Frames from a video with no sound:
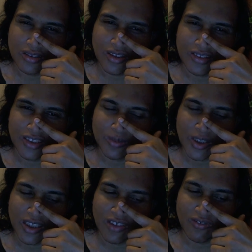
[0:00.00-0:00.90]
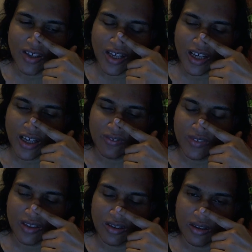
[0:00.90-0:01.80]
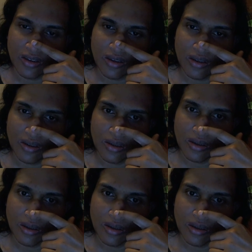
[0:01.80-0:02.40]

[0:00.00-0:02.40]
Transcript: does this mean if I have the